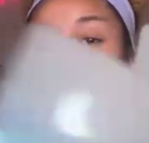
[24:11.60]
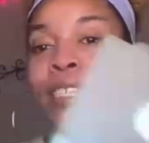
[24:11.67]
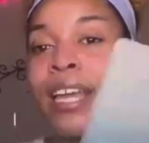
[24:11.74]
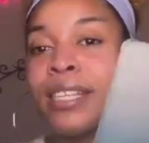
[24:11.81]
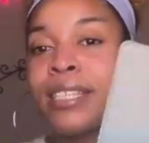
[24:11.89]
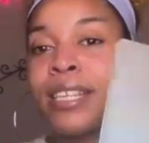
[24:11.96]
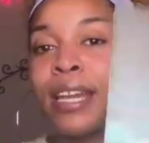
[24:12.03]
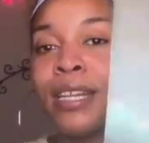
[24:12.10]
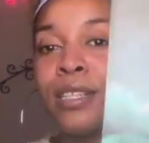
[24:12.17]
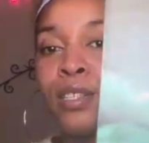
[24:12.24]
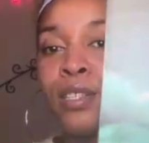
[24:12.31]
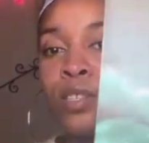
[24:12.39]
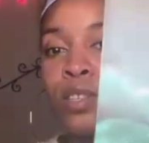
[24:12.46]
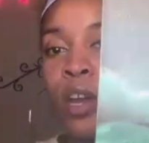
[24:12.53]
is yet set in
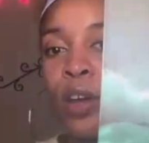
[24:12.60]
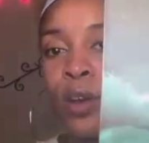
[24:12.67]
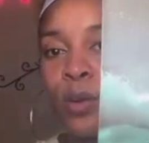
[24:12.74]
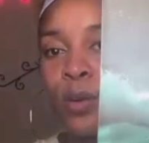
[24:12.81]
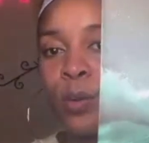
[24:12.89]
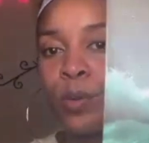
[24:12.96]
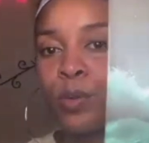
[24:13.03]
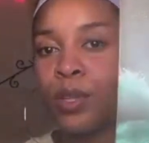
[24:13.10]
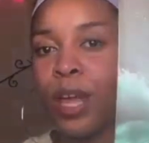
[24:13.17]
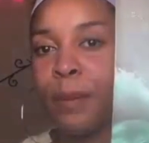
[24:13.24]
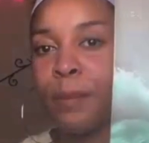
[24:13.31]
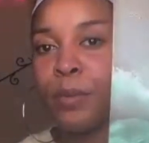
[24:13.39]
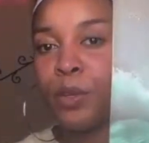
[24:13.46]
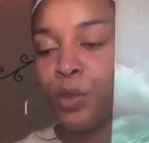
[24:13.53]
stone, so
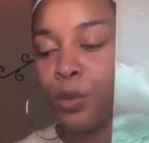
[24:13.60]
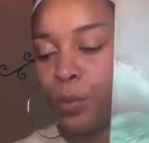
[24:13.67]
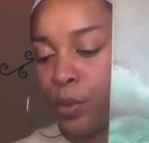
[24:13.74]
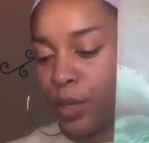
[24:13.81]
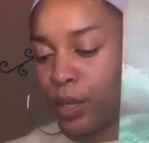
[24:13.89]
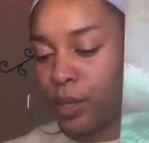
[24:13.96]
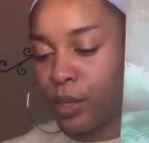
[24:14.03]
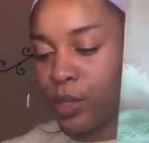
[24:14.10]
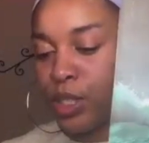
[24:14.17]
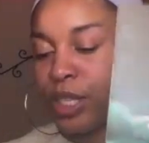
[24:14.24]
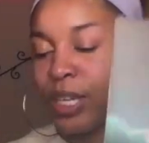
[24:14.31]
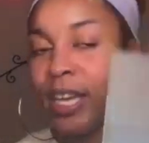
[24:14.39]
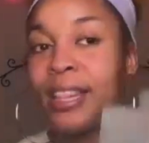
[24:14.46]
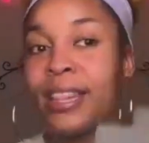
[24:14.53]
that mutable
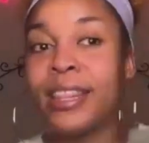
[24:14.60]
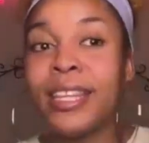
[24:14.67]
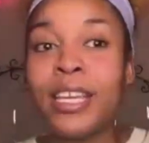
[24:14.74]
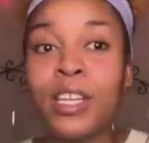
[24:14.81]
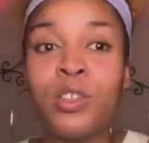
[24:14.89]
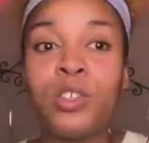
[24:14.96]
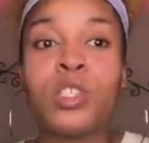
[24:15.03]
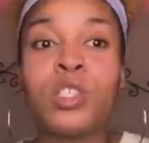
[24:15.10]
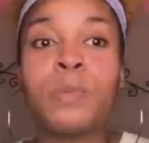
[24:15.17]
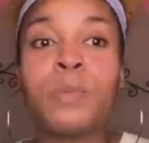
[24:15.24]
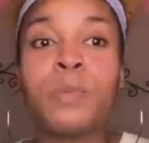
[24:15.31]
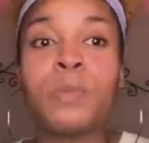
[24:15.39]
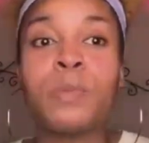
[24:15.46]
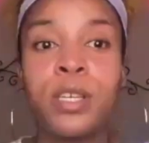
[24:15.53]
energy. And then you
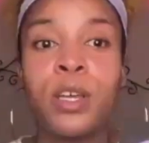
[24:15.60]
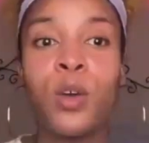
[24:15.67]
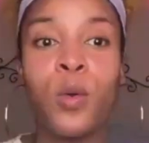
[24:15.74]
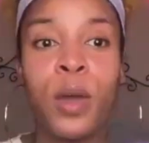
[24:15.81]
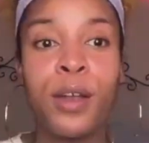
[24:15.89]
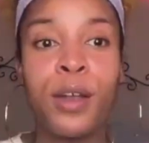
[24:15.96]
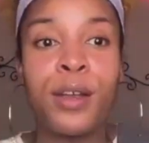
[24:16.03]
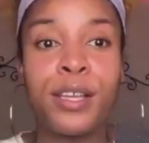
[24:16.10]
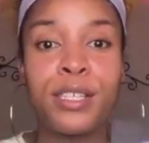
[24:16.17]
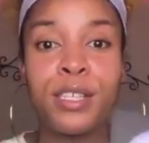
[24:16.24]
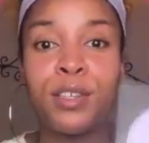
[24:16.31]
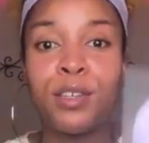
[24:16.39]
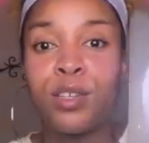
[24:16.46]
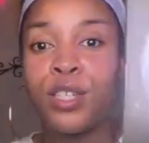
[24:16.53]
spoke to Aquarius
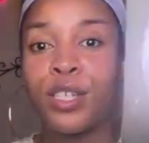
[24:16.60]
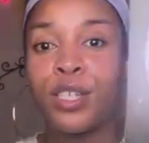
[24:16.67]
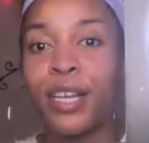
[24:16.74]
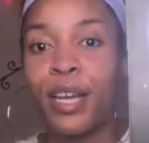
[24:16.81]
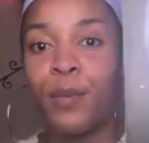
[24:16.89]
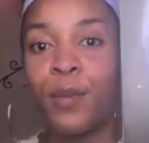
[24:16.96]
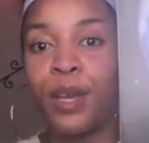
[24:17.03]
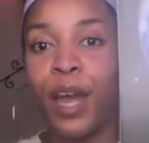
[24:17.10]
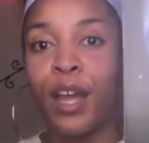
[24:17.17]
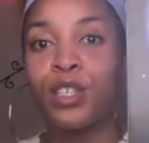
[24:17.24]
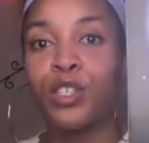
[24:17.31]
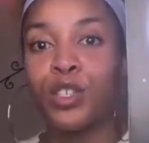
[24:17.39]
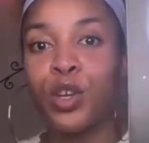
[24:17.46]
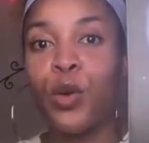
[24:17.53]
energy, and we
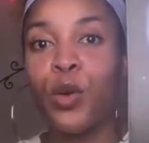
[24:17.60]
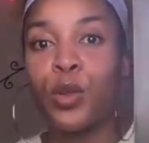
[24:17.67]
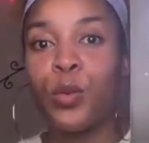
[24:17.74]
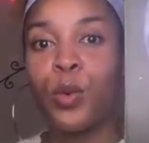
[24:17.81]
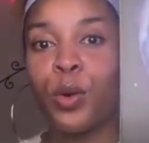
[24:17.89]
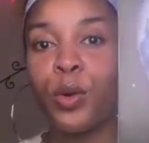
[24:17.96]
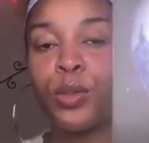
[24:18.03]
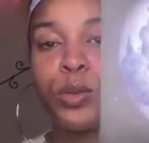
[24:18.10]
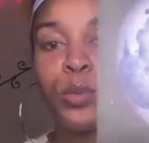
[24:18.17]
got show the world